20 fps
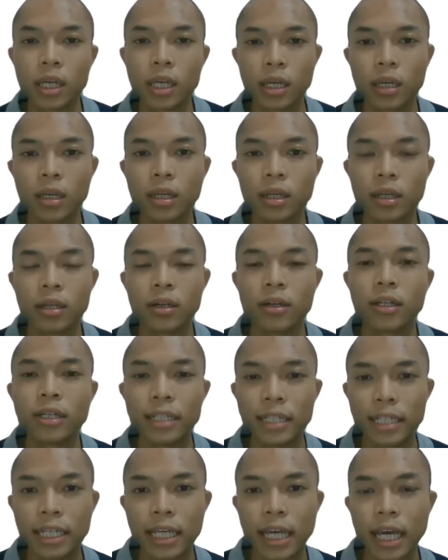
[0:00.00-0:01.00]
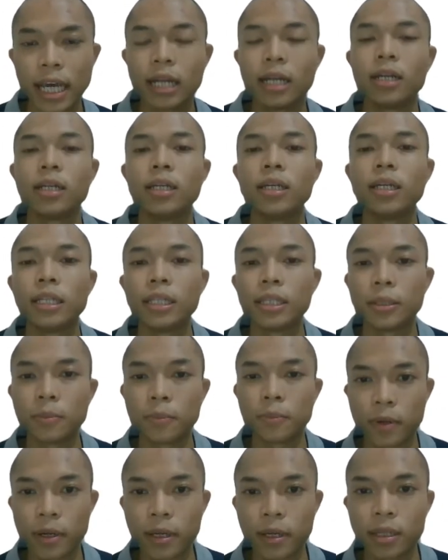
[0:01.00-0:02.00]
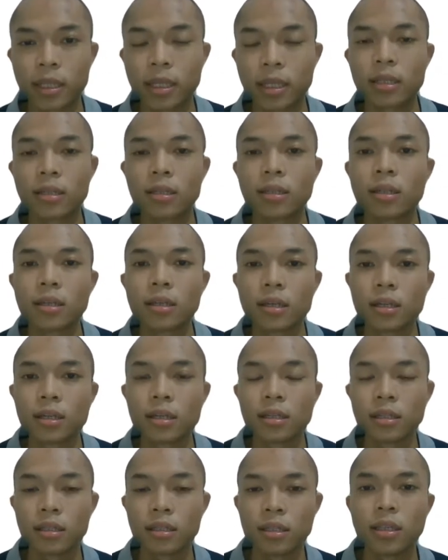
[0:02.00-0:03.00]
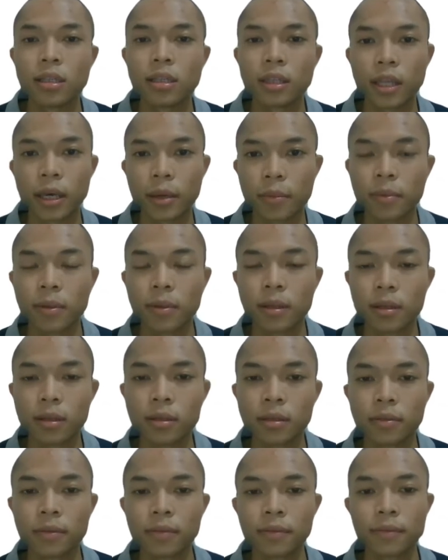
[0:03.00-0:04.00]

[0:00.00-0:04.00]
in reading and interpreting the table.